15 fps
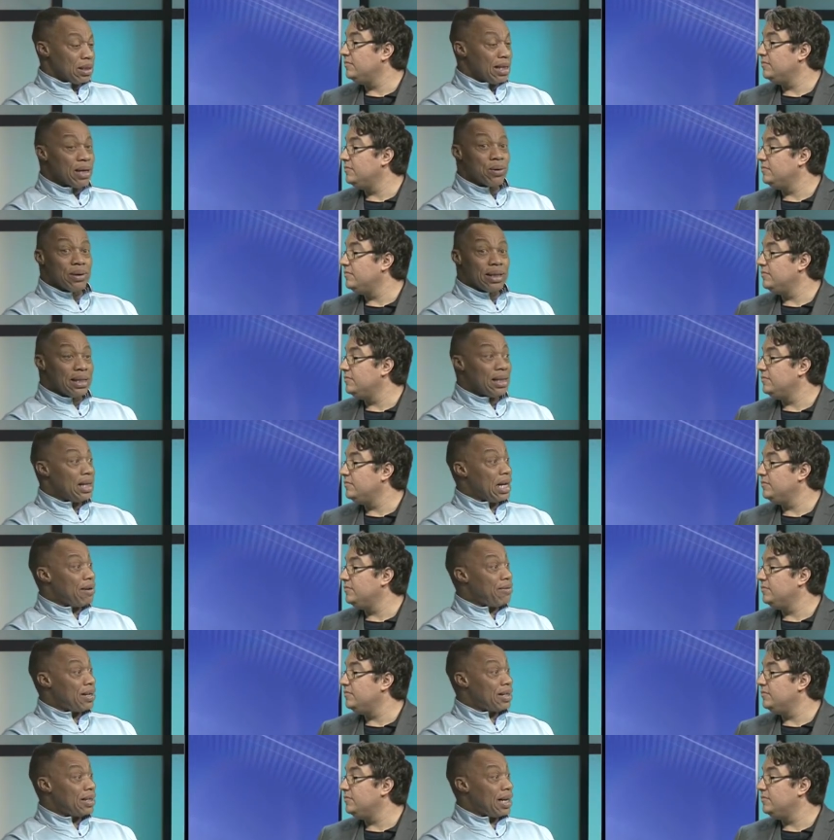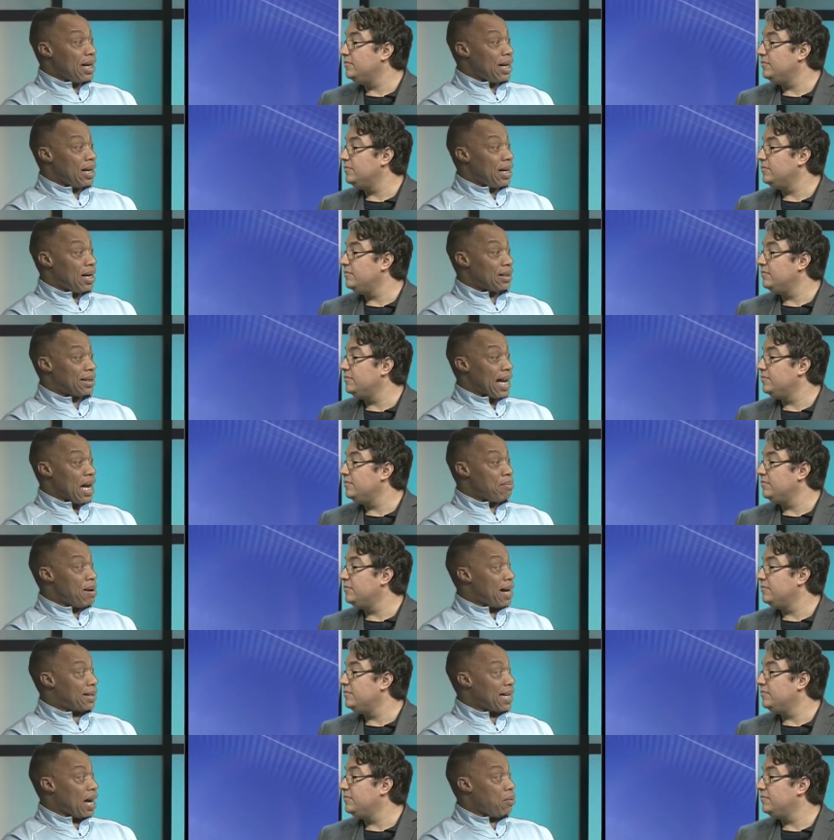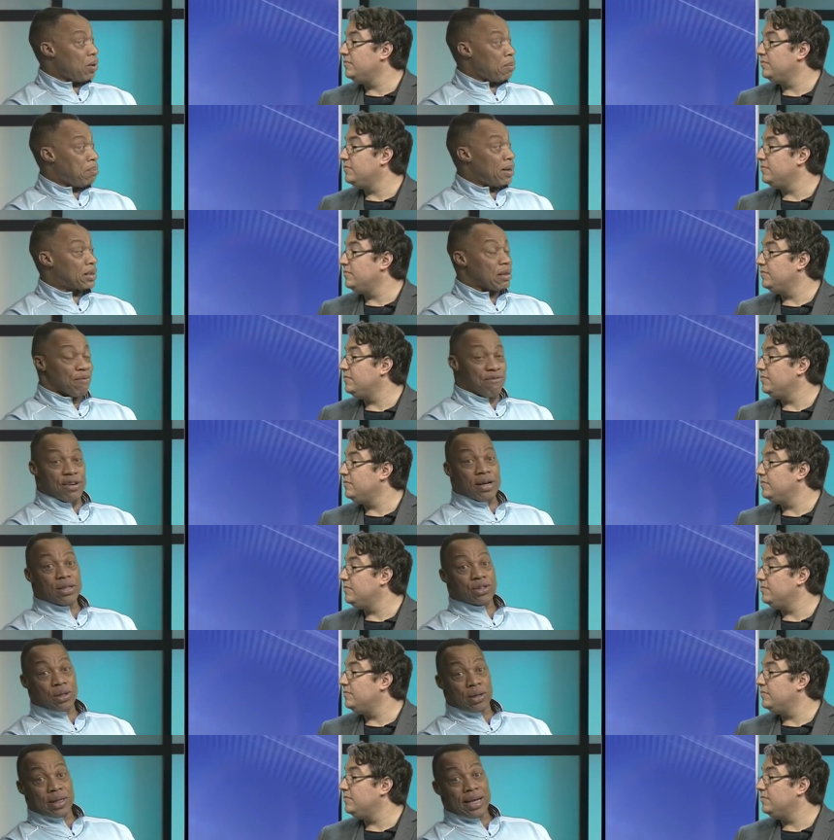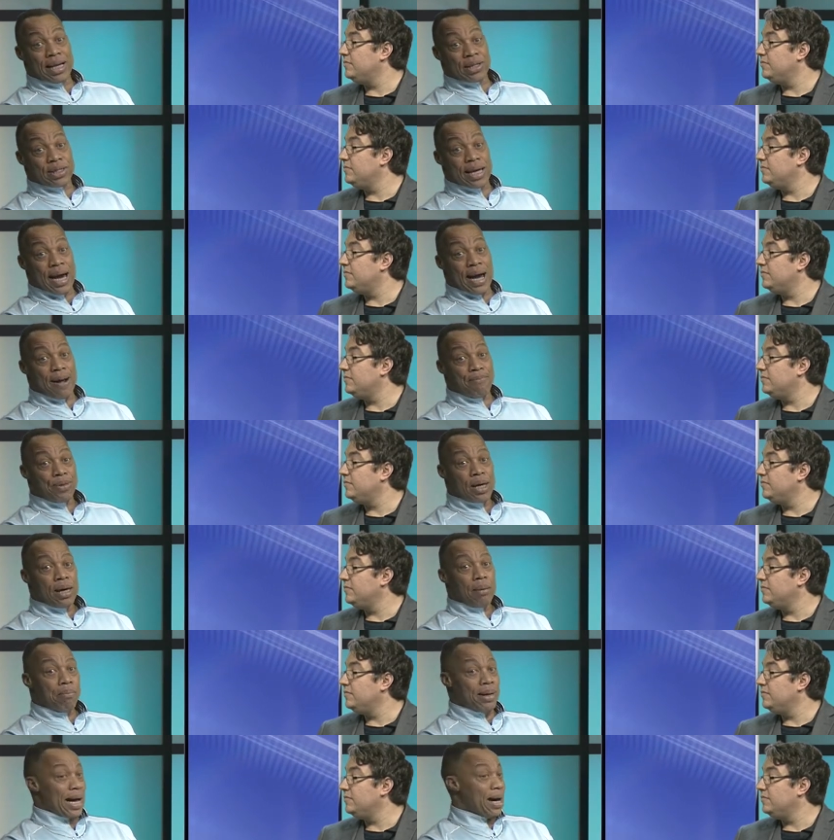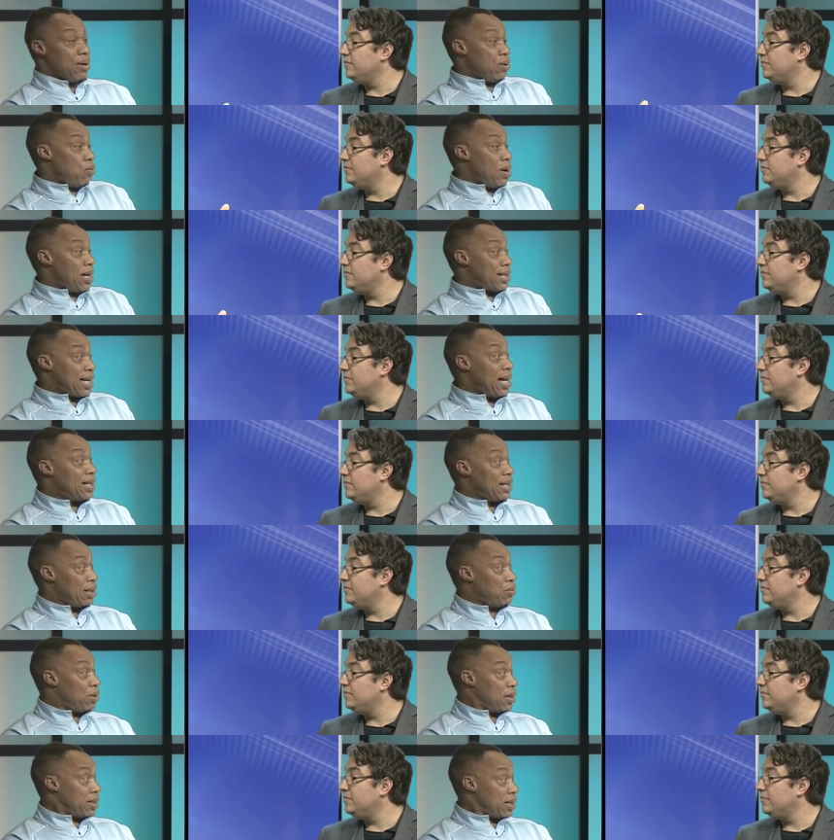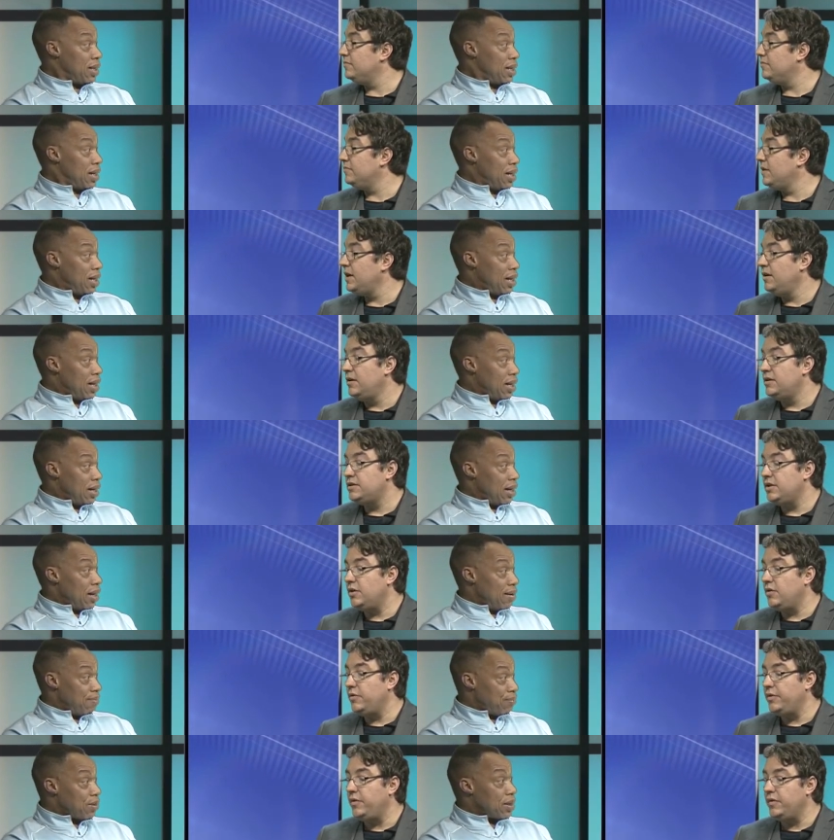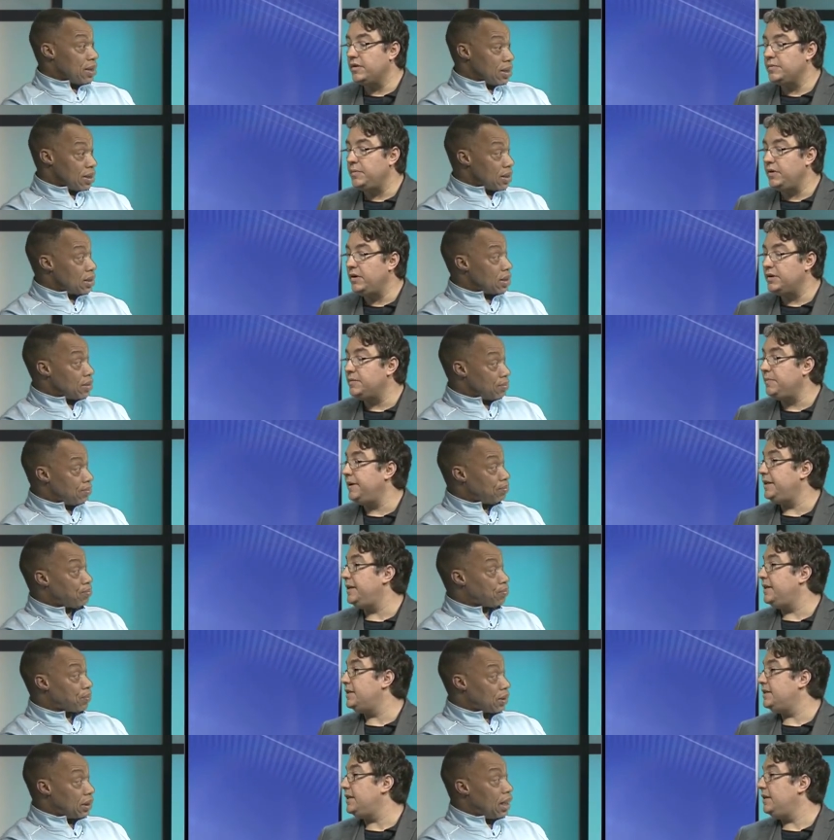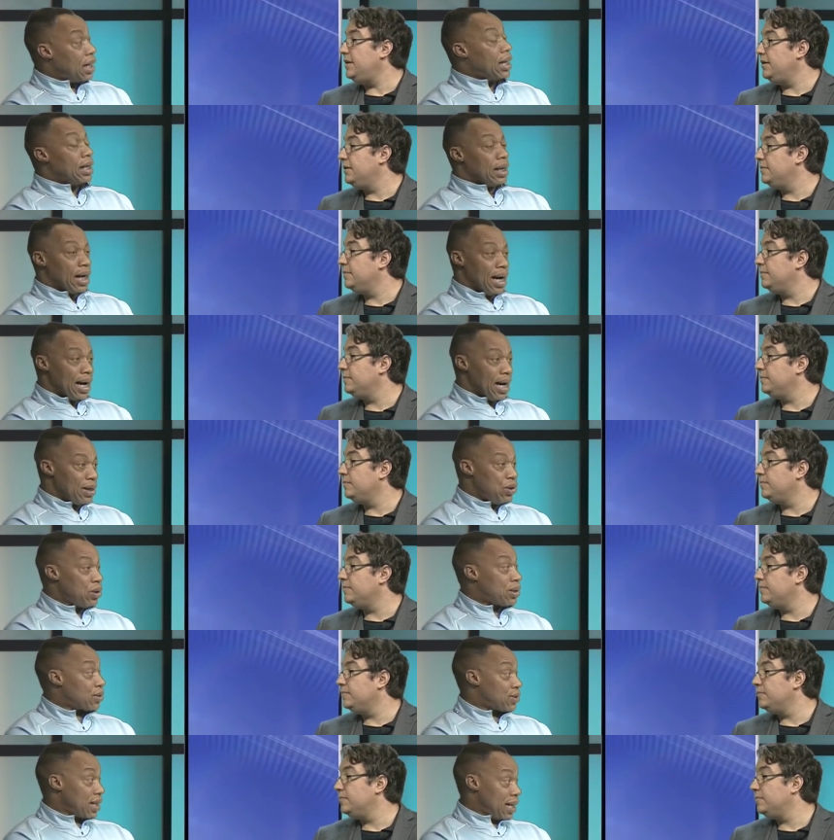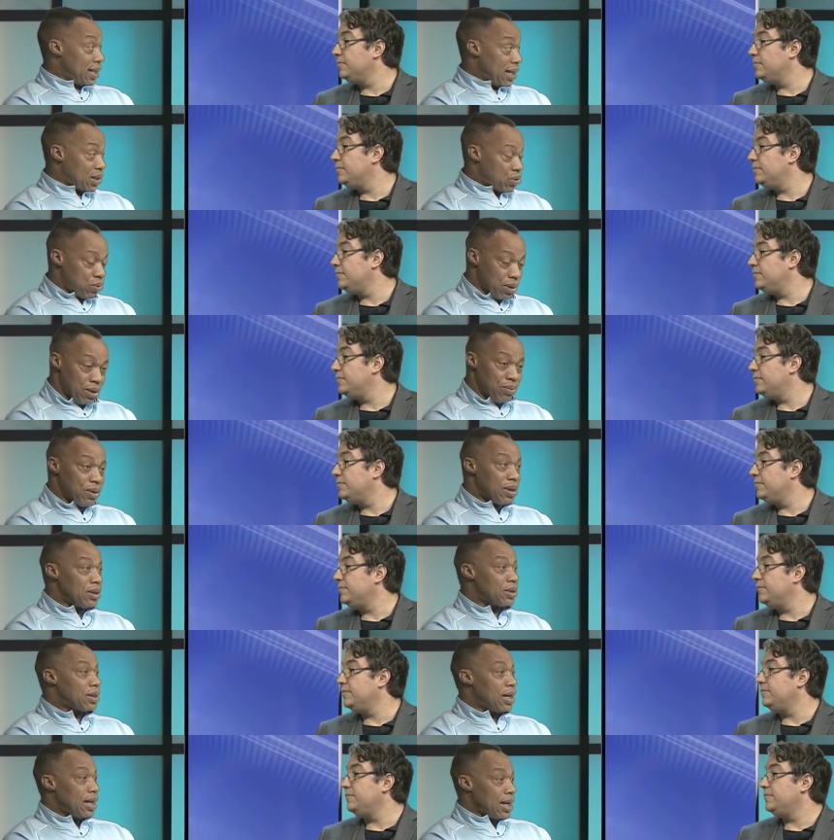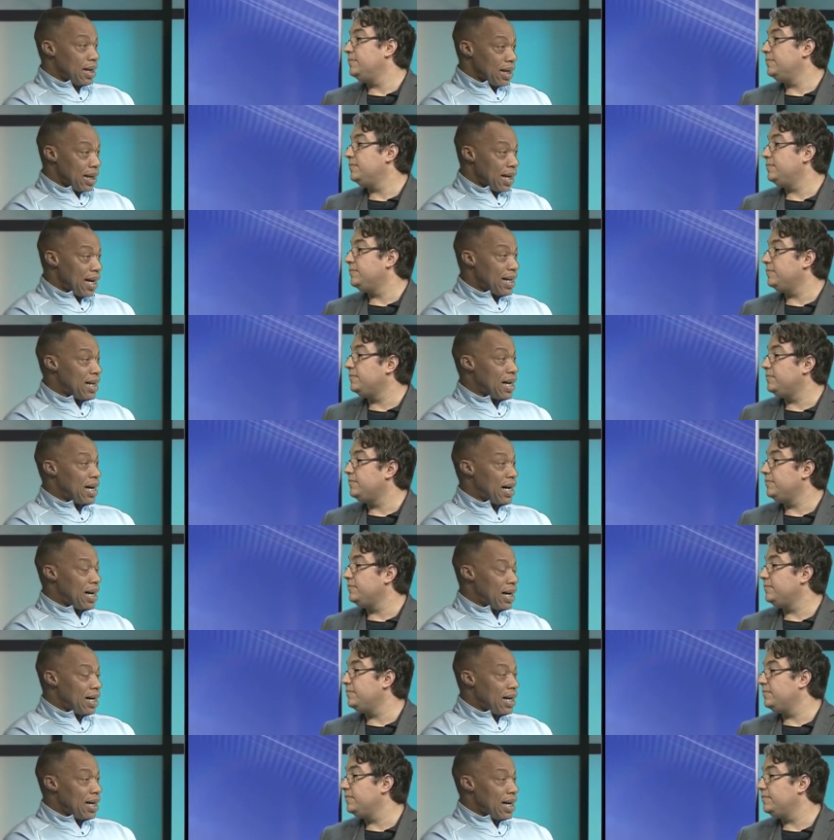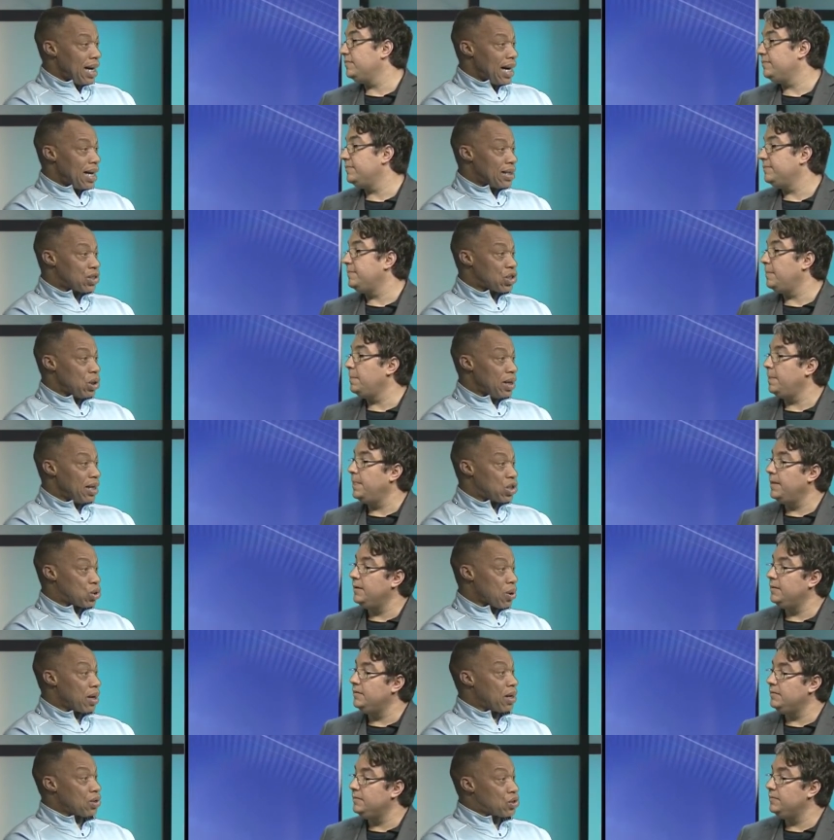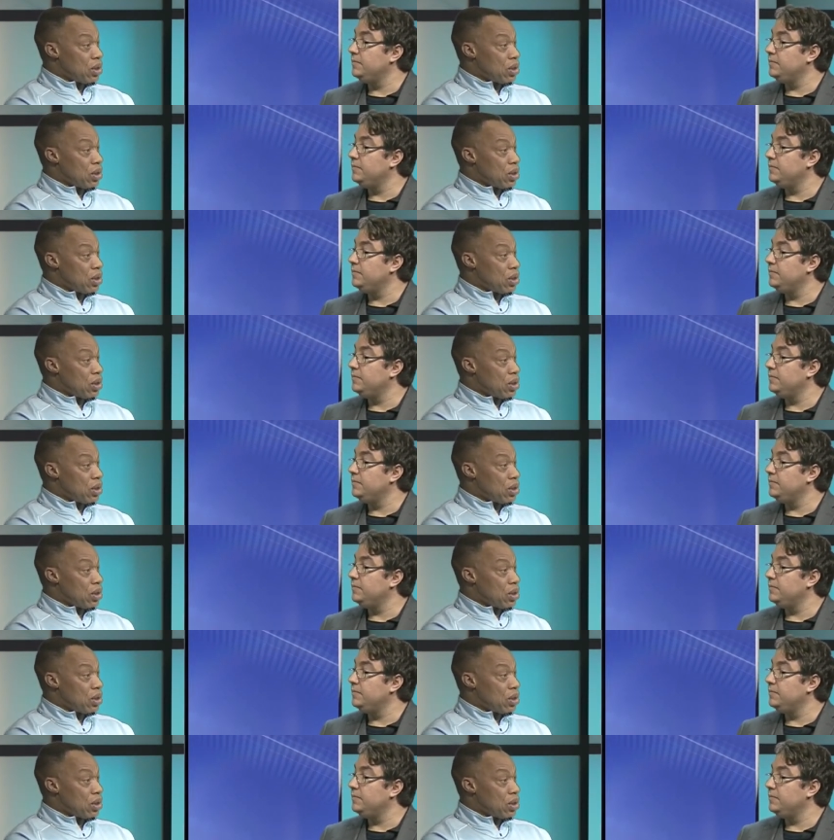Speaker 1: literally living day by day with a bunch of fears on the inside, but I didn't want to tell anyone.
Speaker 2: So you experienced PTSD?
Speaker 1: Uh, you could say that's what it was. And, uh, and so it triggered